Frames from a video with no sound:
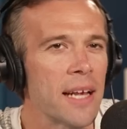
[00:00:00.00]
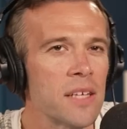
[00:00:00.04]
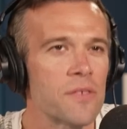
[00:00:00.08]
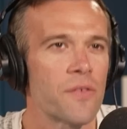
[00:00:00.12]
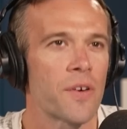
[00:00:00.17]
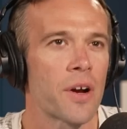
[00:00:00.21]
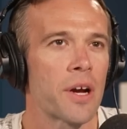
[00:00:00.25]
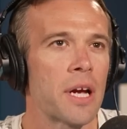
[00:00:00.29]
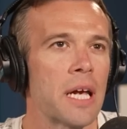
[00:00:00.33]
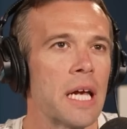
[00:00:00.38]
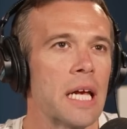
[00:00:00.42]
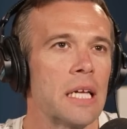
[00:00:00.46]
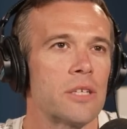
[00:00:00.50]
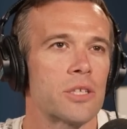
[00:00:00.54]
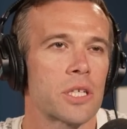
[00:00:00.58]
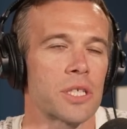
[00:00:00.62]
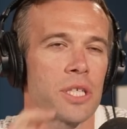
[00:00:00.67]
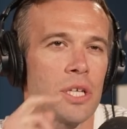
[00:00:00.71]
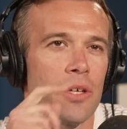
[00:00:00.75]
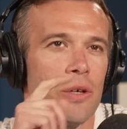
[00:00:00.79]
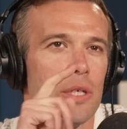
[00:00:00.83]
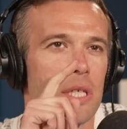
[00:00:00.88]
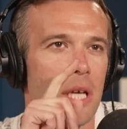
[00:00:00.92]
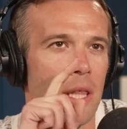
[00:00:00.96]
very
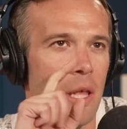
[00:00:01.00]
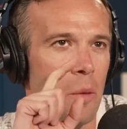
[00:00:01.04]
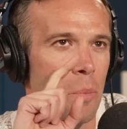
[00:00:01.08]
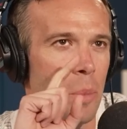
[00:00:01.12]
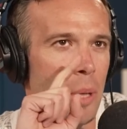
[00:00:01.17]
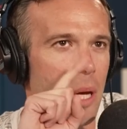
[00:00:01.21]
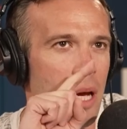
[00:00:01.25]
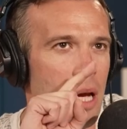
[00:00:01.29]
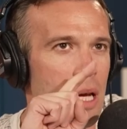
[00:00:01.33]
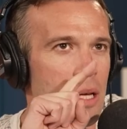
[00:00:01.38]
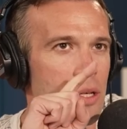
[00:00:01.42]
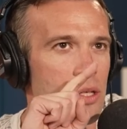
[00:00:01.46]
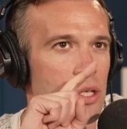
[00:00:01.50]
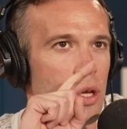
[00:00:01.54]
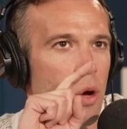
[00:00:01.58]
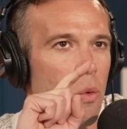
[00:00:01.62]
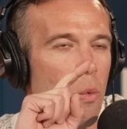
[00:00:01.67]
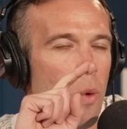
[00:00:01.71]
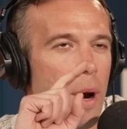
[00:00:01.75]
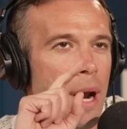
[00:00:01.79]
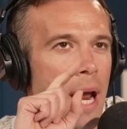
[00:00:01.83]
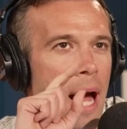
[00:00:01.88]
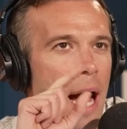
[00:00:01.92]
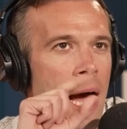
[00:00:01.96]
interesting you said that, because
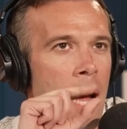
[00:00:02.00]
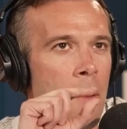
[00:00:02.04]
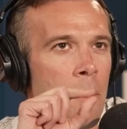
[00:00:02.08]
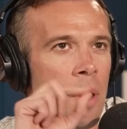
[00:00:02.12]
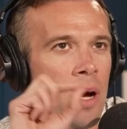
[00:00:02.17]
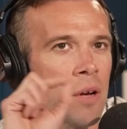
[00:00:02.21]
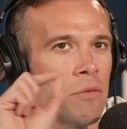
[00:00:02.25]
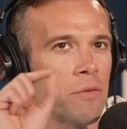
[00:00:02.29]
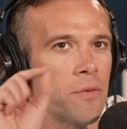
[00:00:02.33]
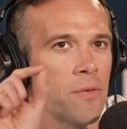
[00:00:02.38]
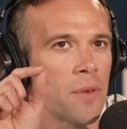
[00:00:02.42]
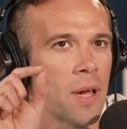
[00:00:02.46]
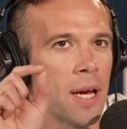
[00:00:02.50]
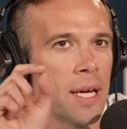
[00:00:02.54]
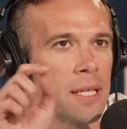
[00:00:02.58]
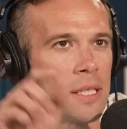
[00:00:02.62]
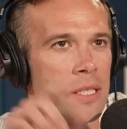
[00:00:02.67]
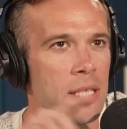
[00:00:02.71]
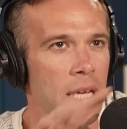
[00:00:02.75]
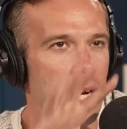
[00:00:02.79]
when I'm on flights,